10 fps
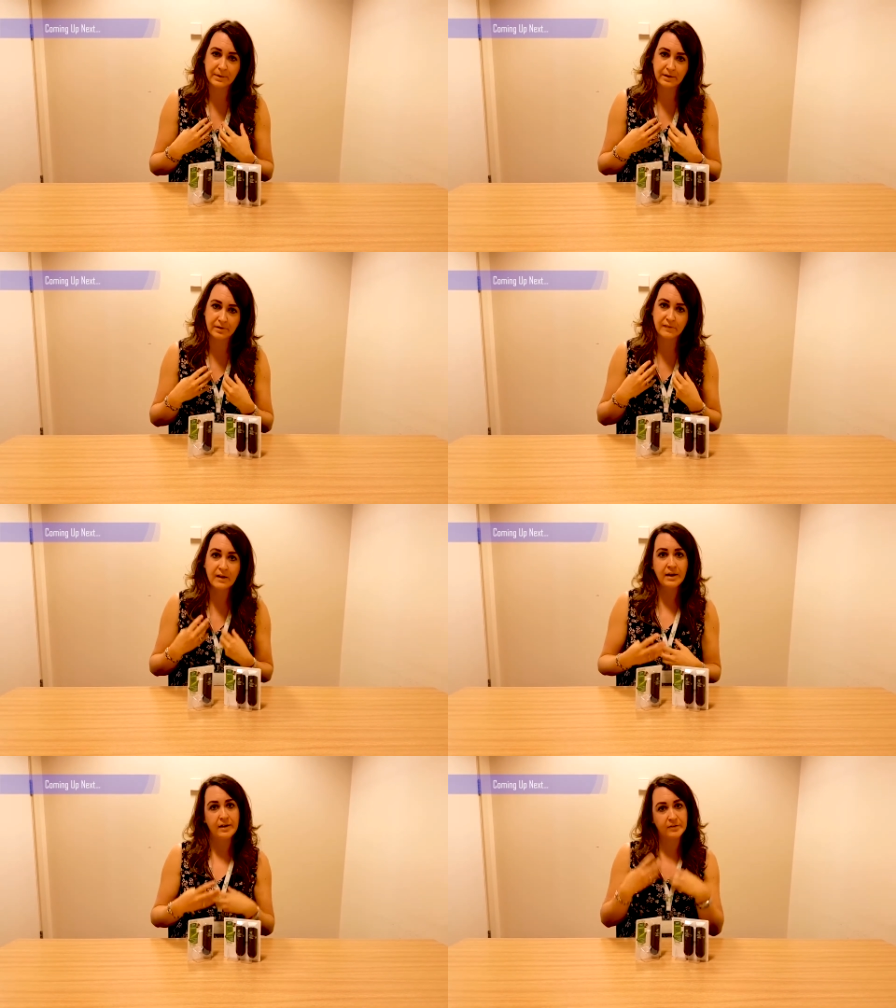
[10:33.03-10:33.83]
because
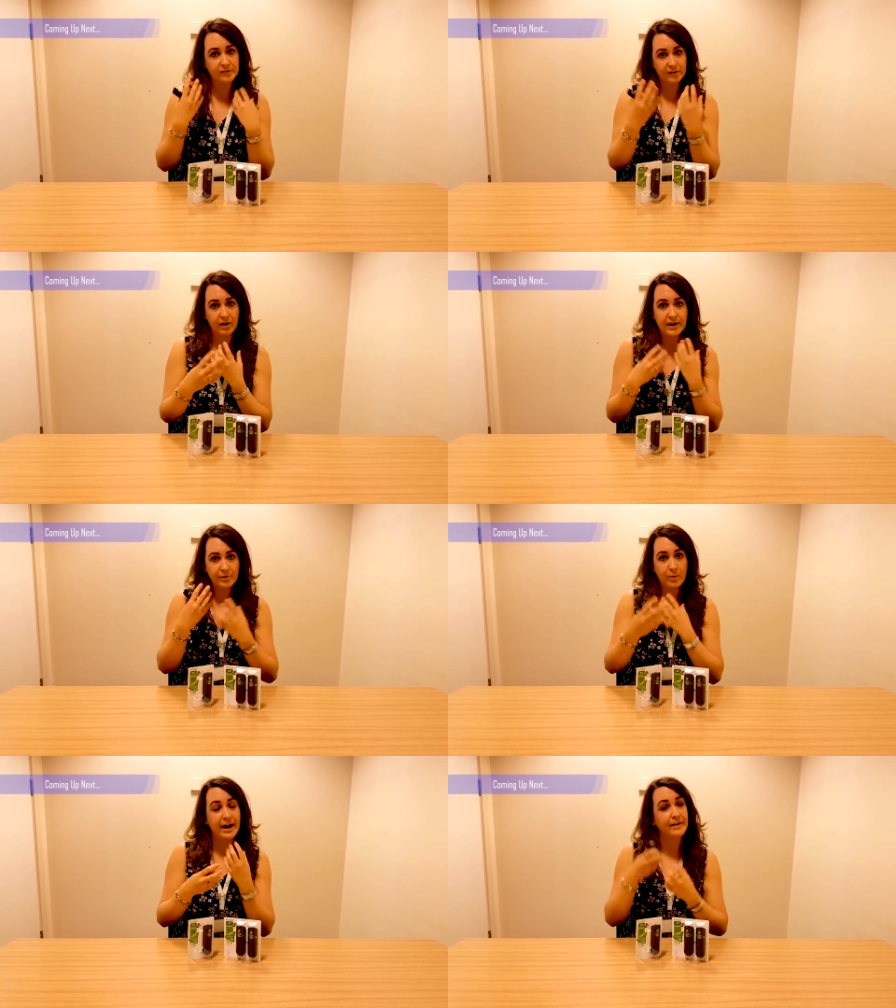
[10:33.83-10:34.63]
the saliva
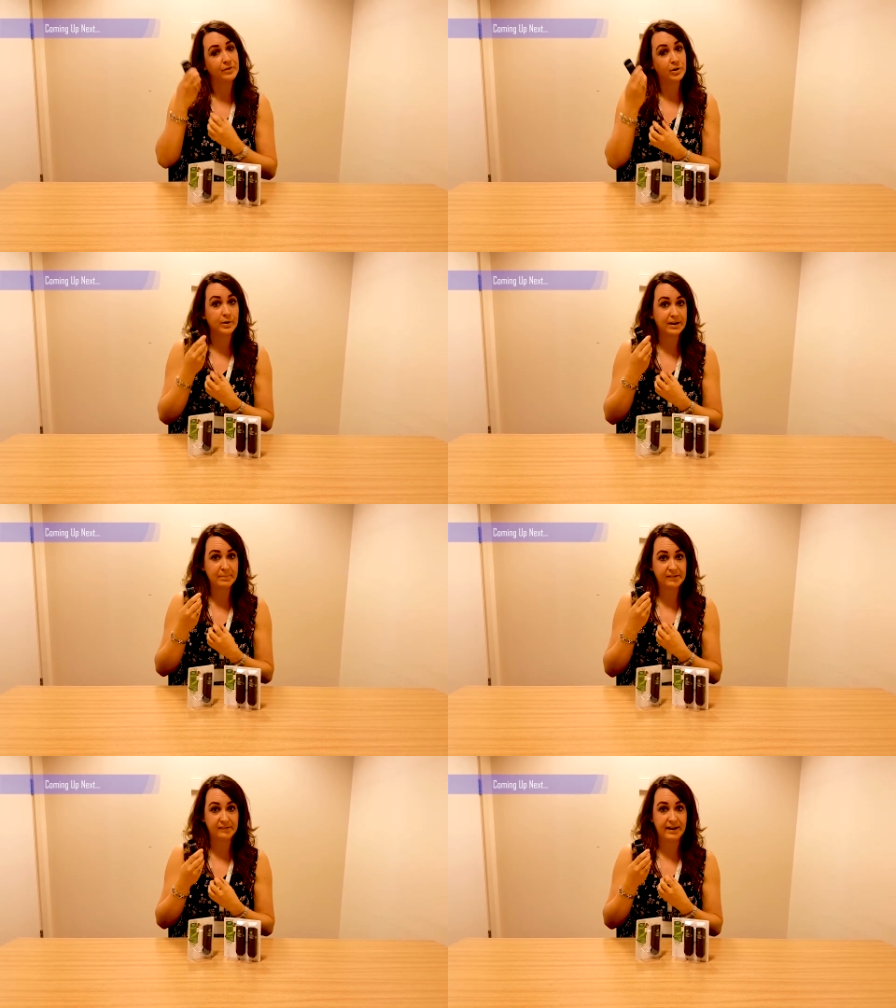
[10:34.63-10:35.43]
will have the quick
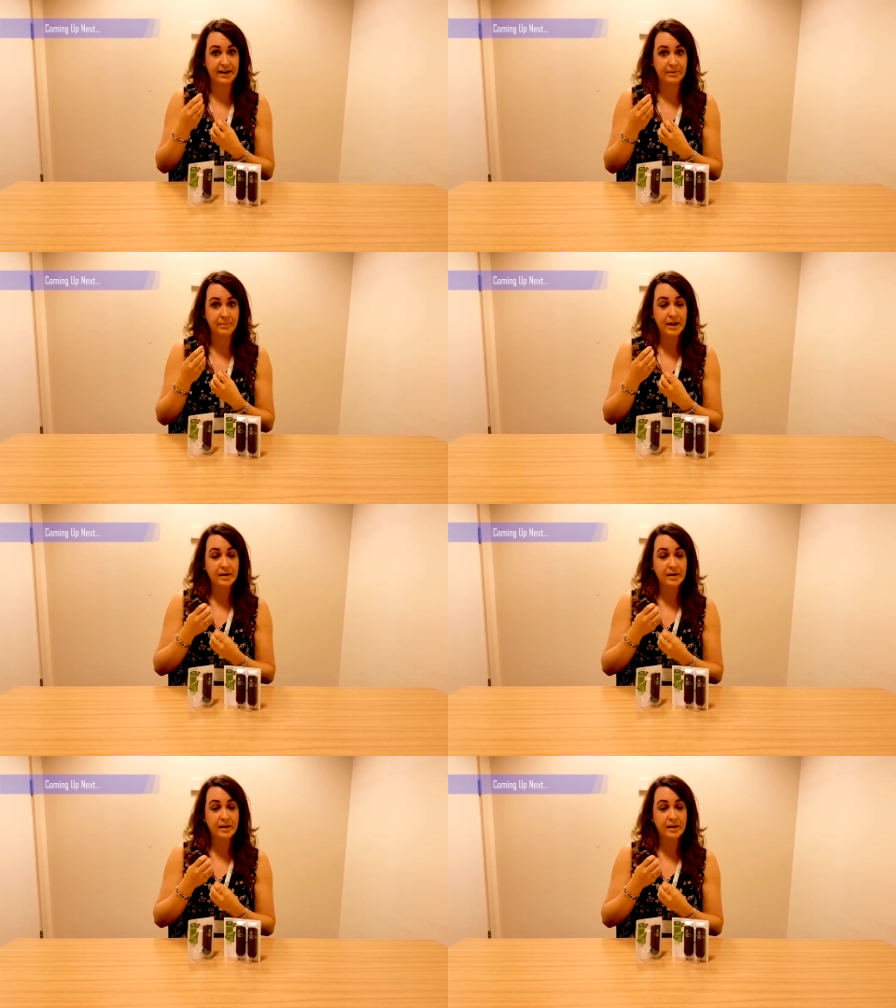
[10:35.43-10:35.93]
mist in.